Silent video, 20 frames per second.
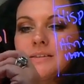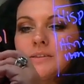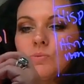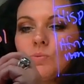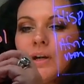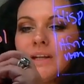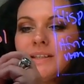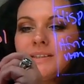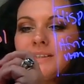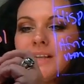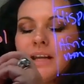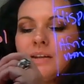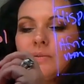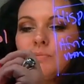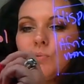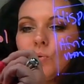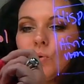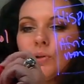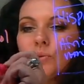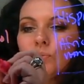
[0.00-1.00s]
Why is that
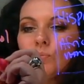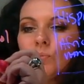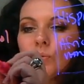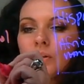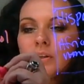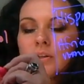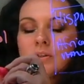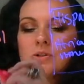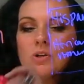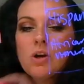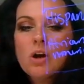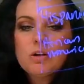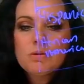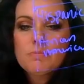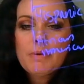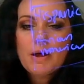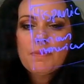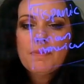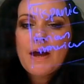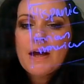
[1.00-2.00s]
important? We're going to talk
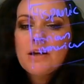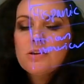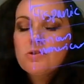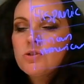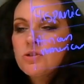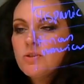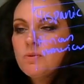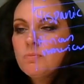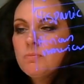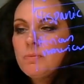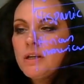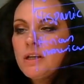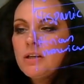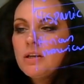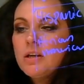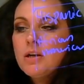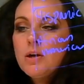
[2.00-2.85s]
about that in just a minute.